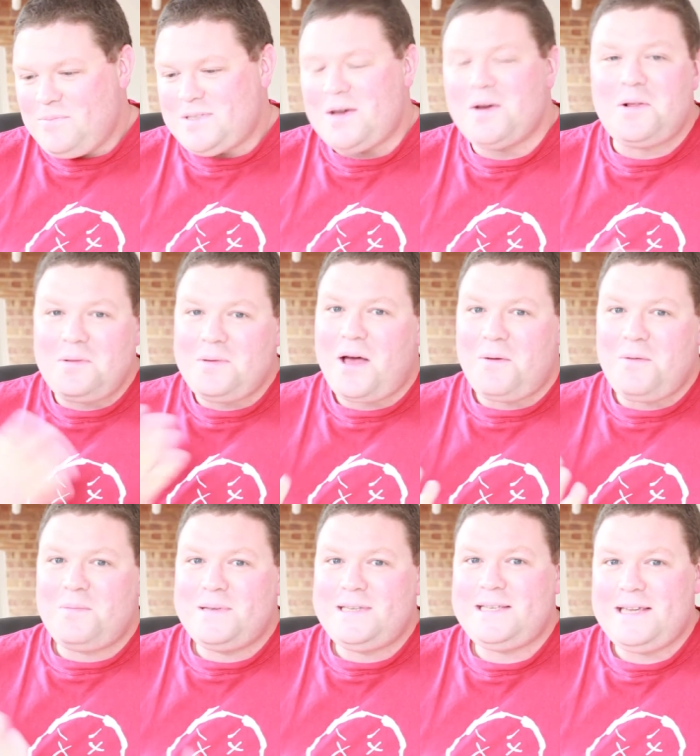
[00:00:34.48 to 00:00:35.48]
So I
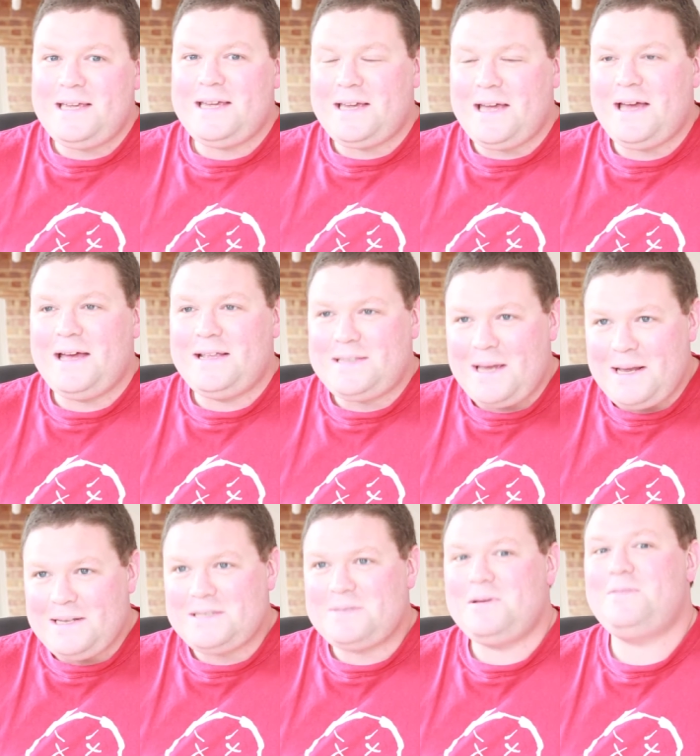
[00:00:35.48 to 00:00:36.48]
will be seeing
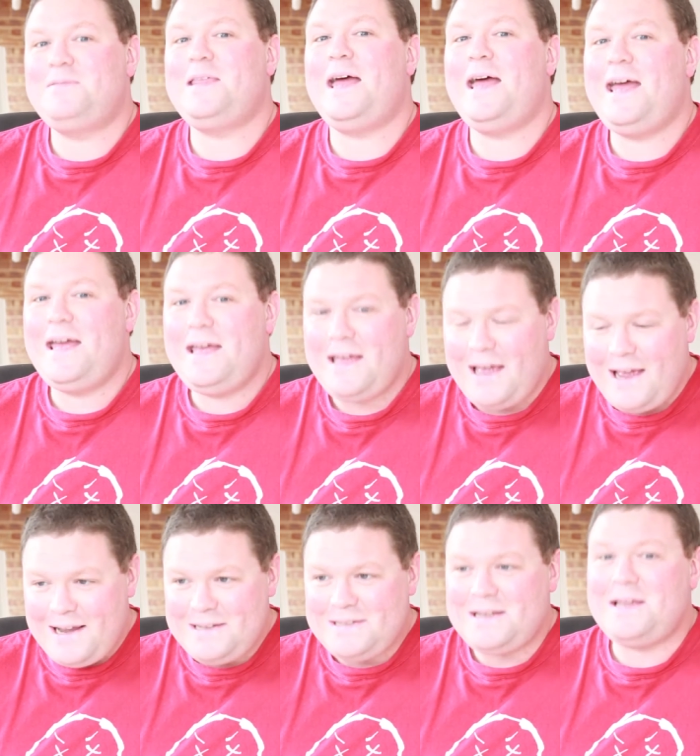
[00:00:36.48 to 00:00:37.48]
Taylor Swift there,
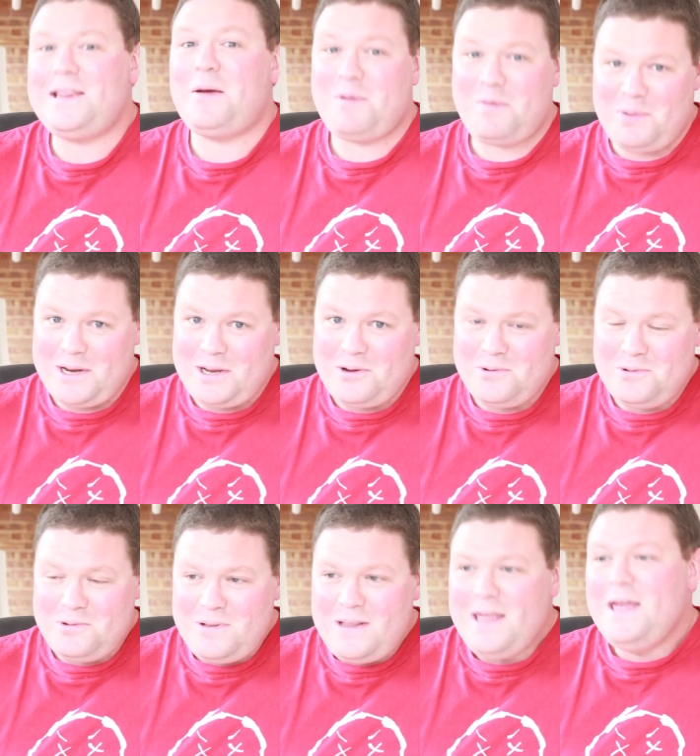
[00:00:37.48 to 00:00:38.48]
and that'd be pretty
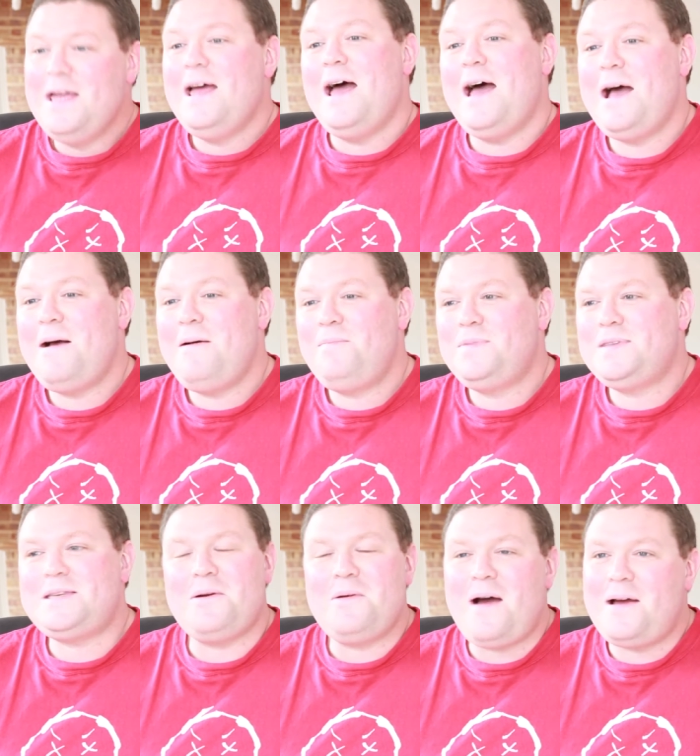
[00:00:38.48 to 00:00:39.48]
cool.
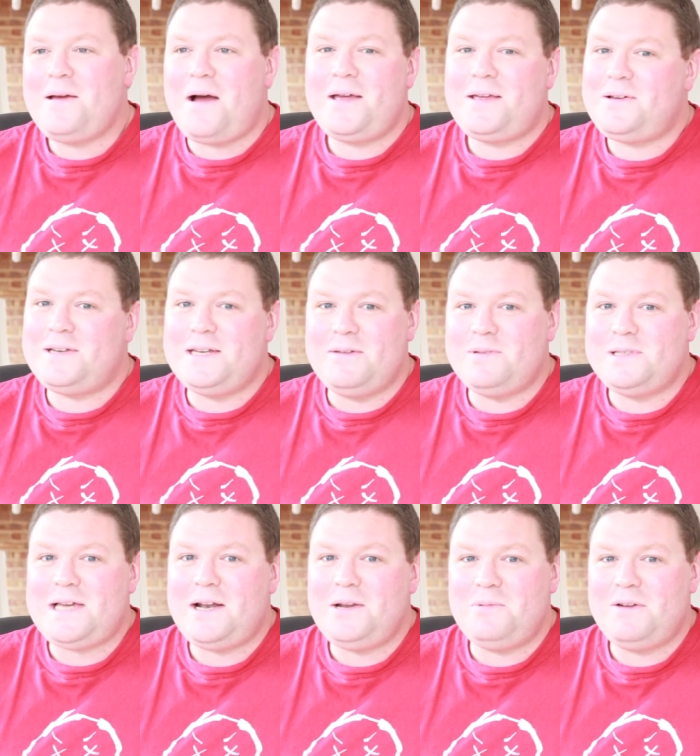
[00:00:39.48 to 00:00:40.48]
So I couldn't even
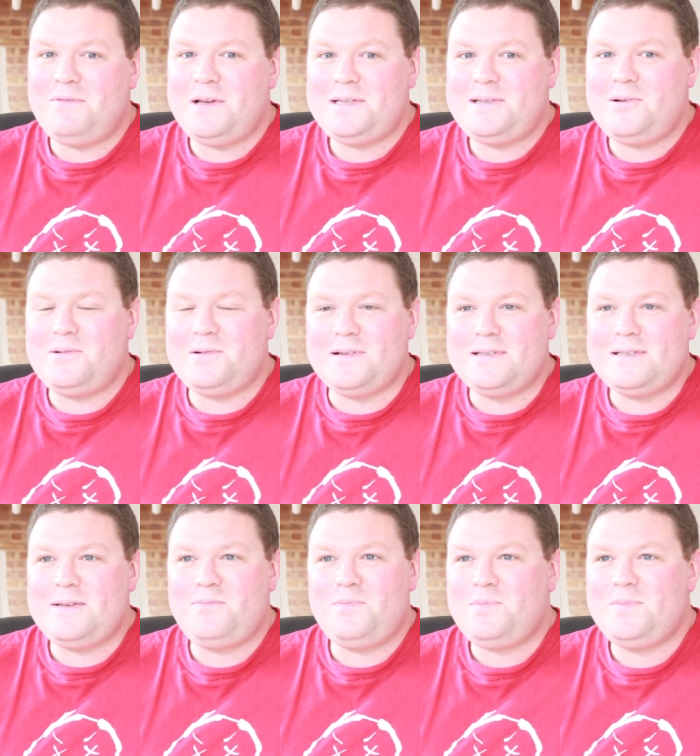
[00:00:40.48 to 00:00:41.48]
tell you one of her
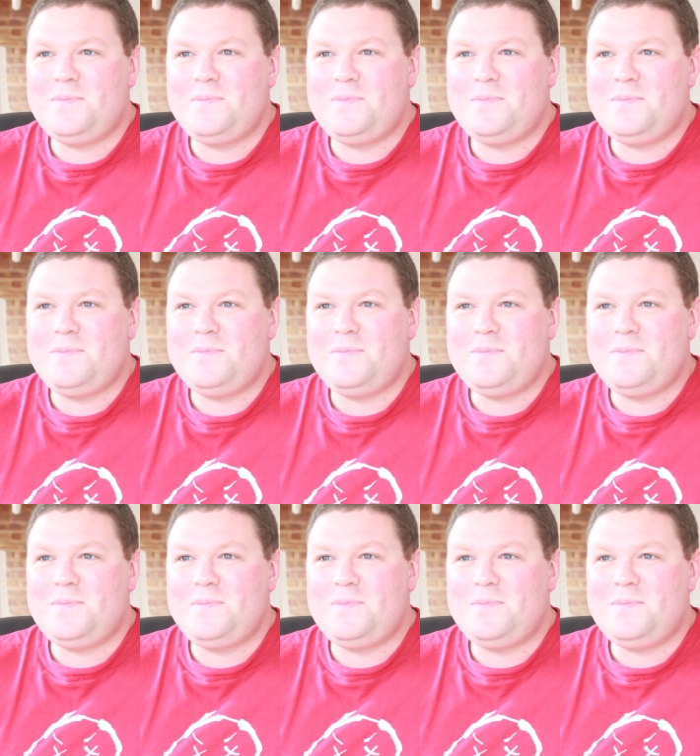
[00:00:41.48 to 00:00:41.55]
songs.